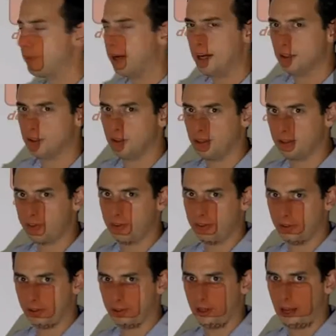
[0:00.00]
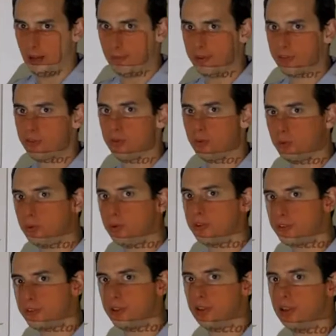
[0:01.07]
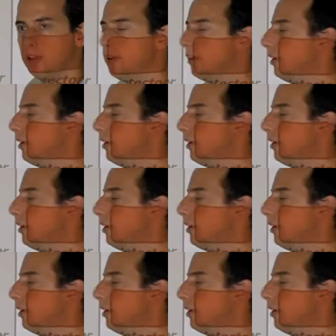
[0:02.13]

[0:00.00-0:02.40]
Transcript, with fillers: by and large, MS2 still